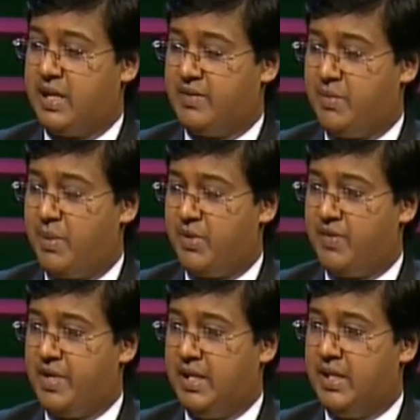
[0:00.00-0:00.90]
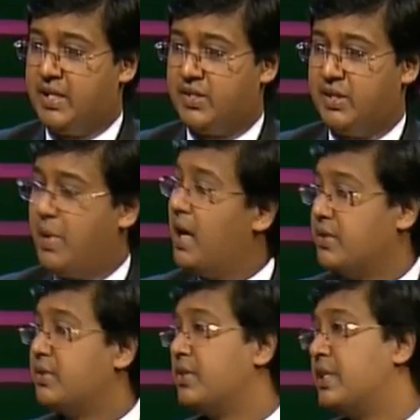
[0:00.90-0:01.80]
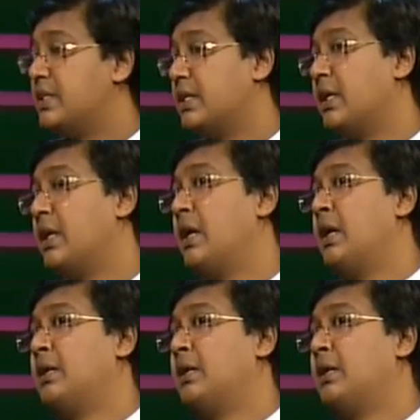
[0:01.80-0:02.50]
I was a member of delegation of the Bar Association